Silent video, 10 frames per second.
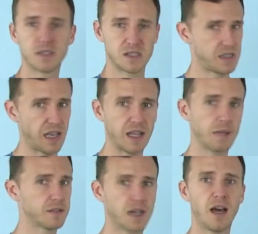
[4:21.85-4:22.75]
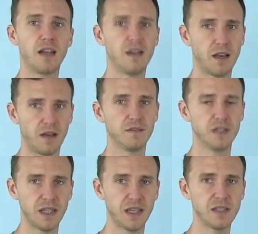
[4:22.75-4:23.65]
just setting a ton of
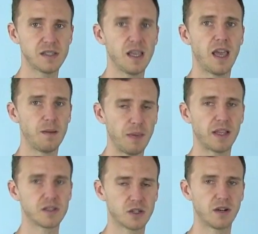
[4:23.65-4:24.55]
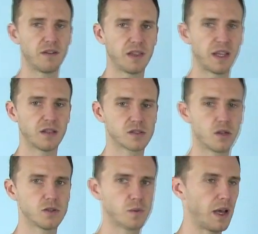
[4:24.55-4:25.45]
leads and making sure everything else
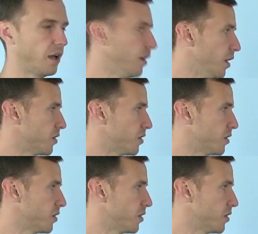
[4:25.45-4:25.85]
goes well.